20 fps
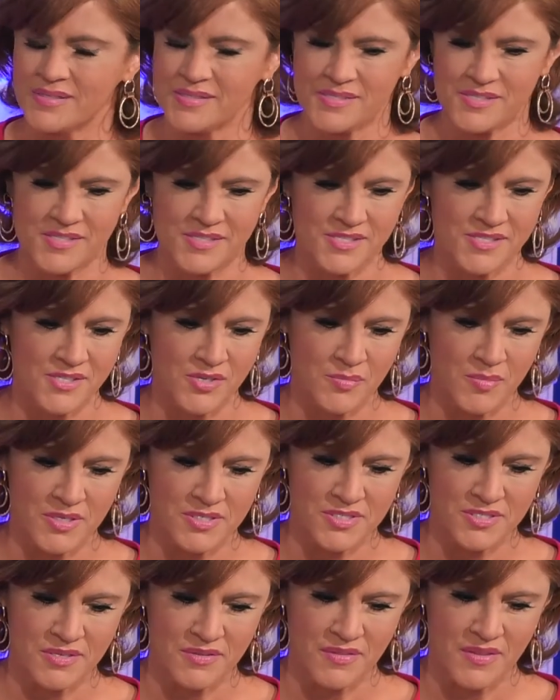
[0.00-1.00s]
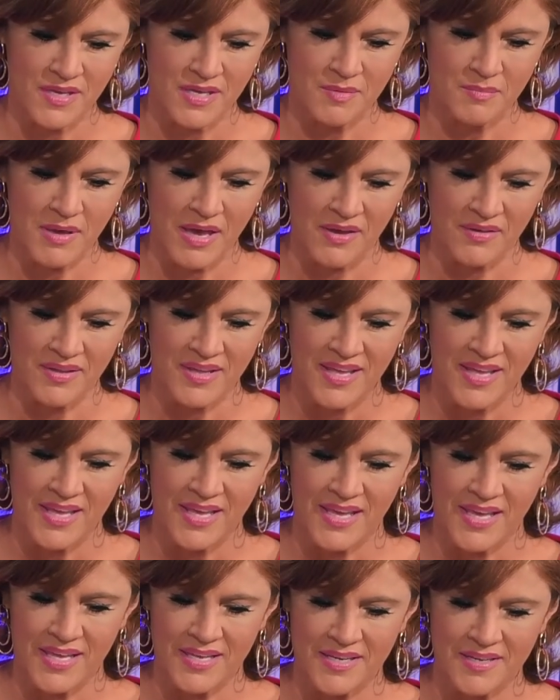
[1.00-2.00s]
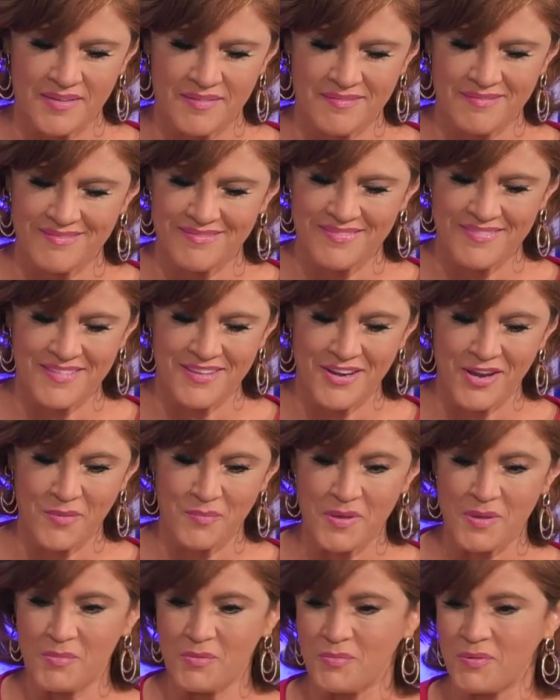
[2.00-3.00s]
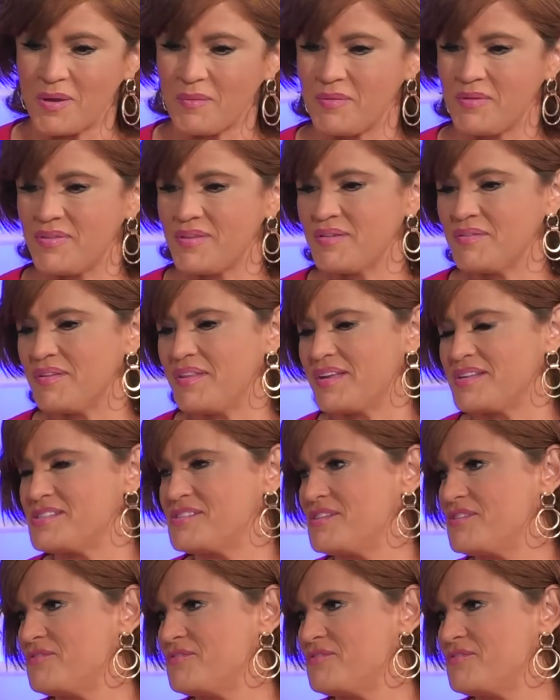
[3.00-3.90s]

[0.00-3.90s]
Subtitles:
Just so much to think about. And you know, people probably think, well, that's so